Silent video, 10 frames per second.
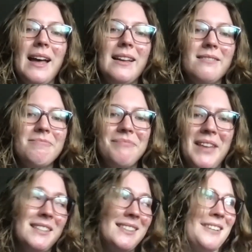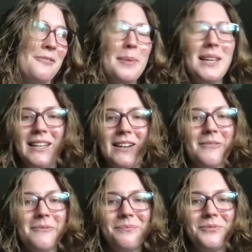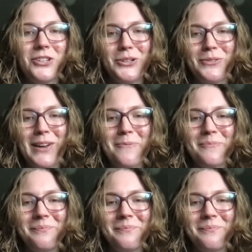and thanks again for being here. Cheers for now.